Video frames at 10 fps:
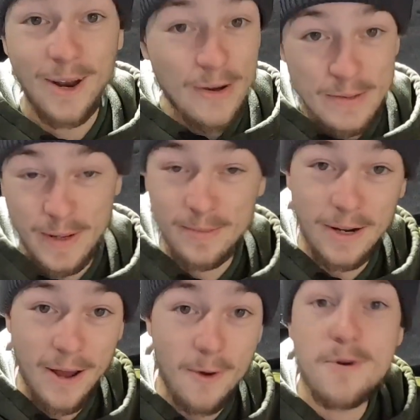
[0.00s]
Loads of people I
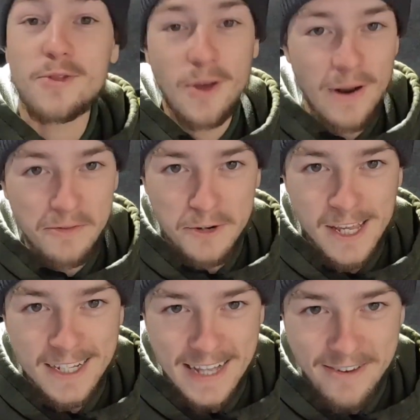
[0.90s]
know don't have one of
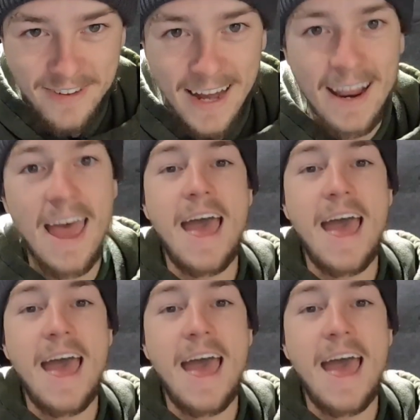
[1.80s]
these in their van,